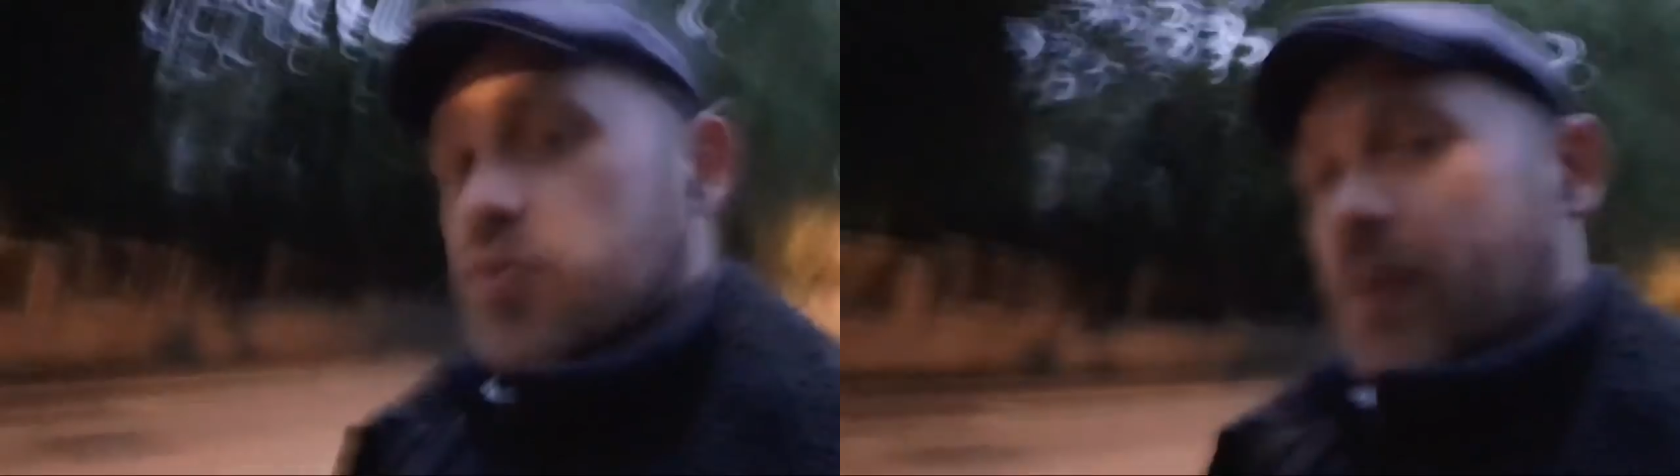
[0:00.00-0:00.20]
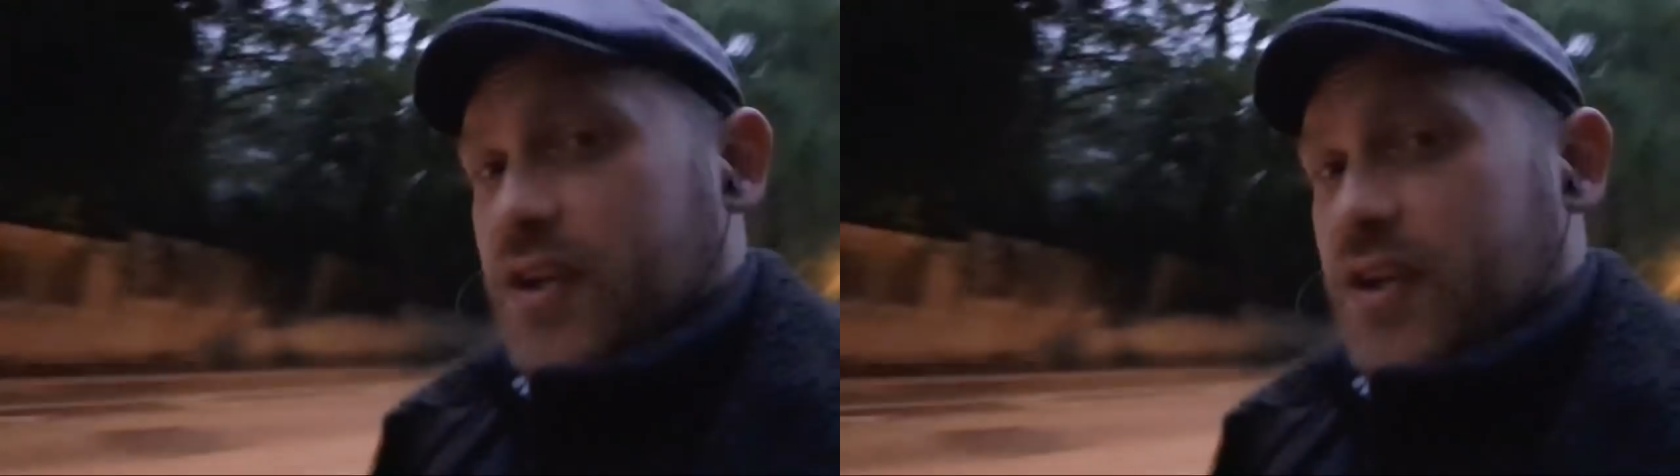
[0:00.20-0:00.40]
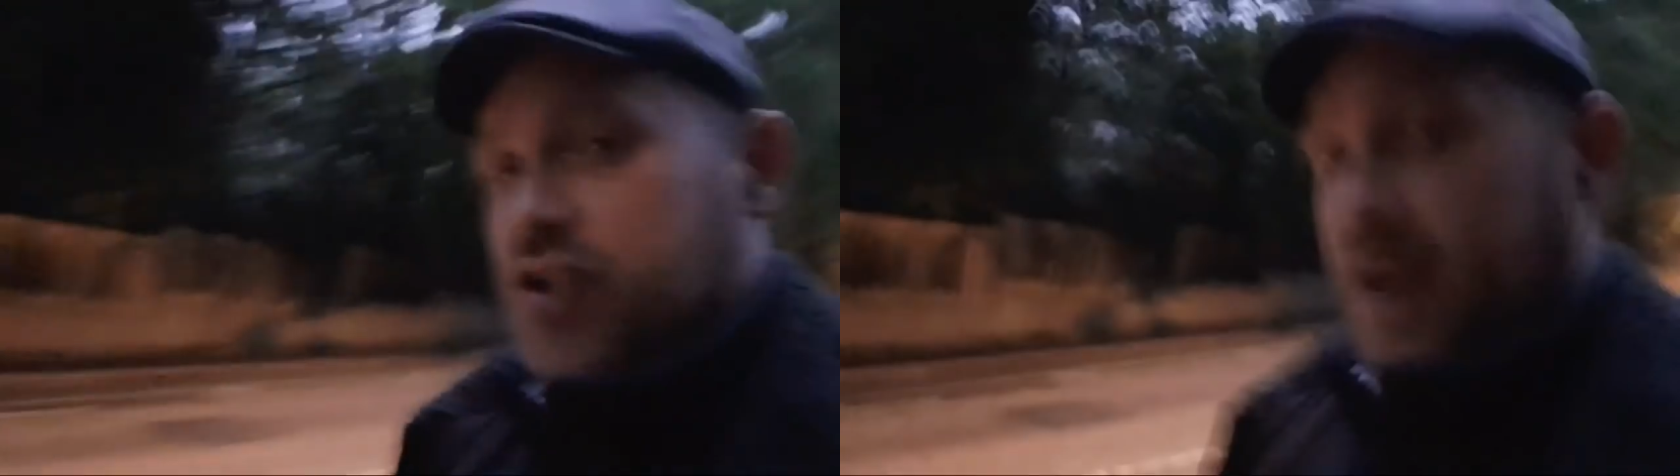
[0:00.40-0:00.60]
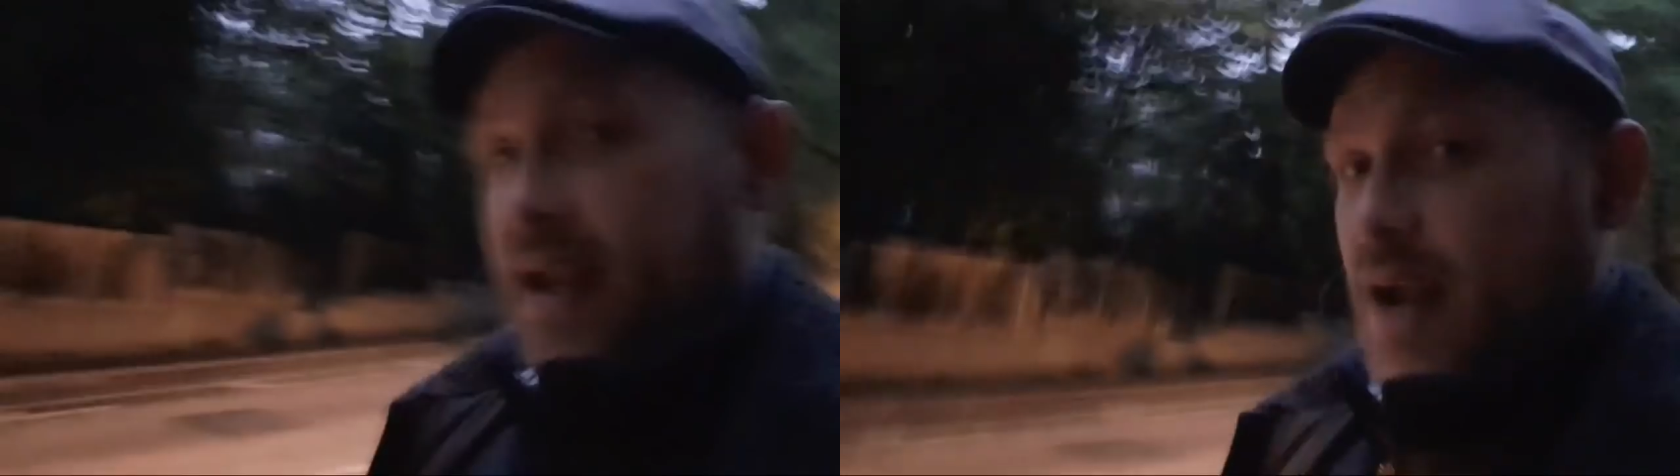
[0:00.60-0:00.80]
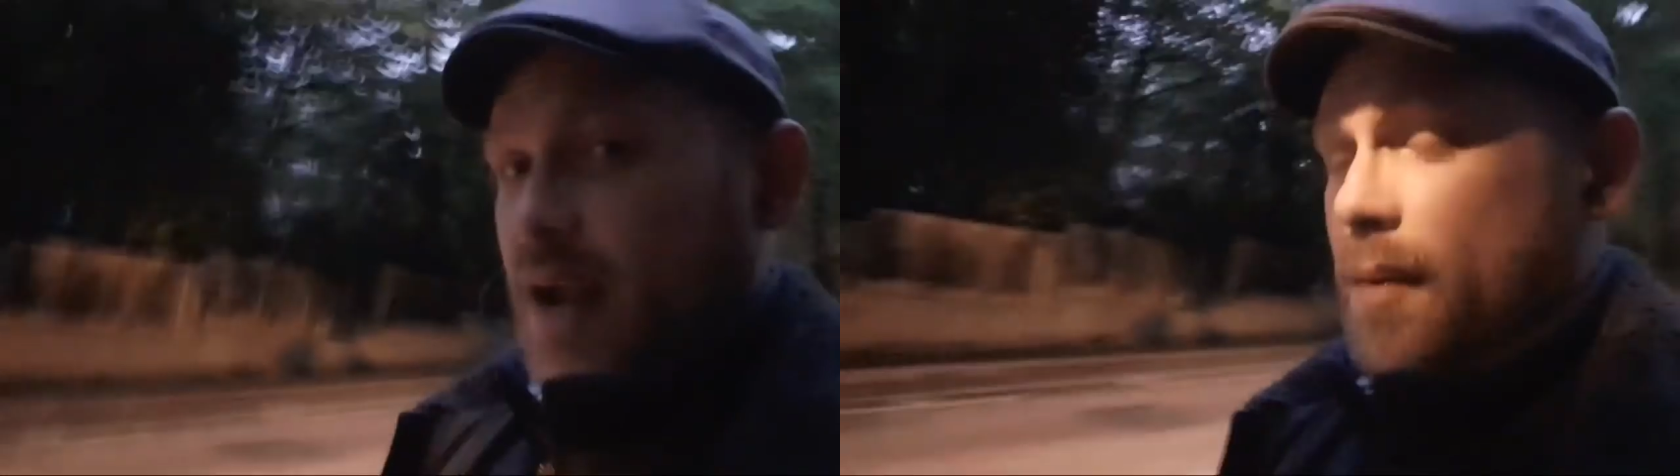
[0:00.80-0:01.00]
we're checking
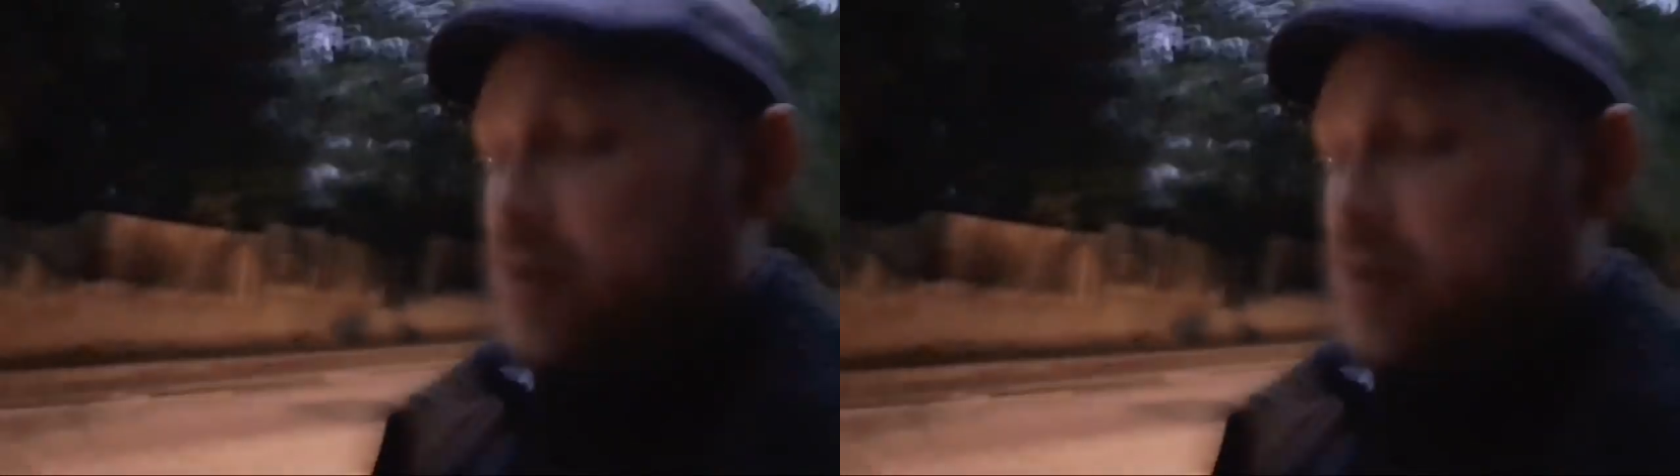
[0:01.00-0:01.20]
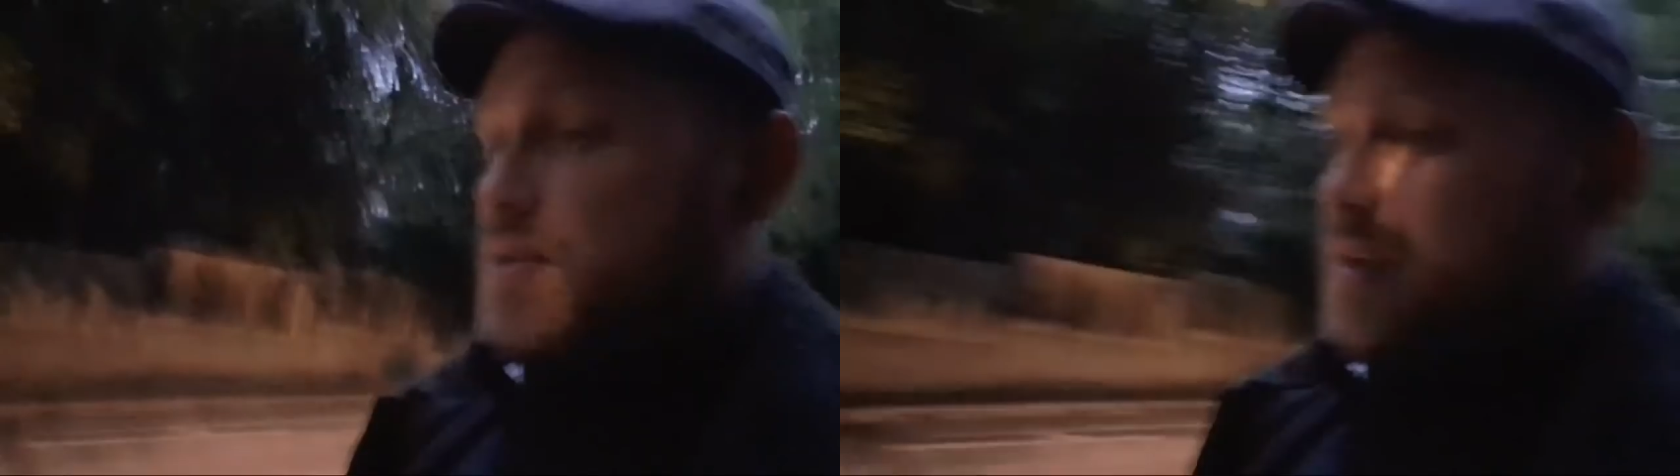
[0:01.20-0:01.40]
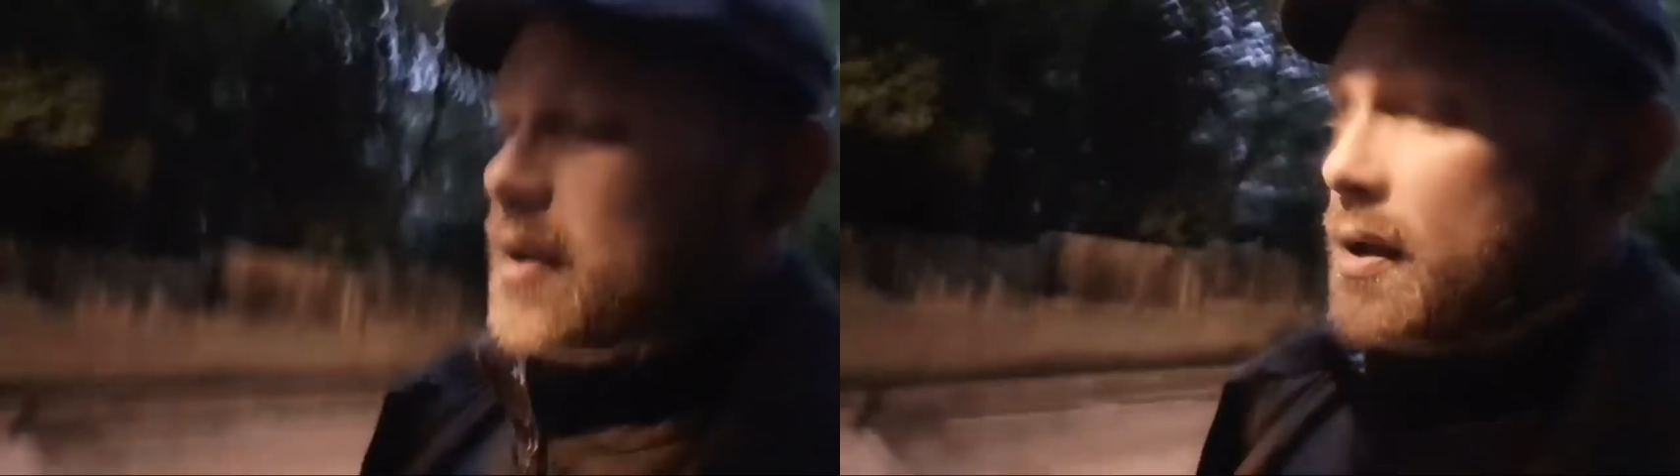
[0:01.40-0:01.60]
our mirrors,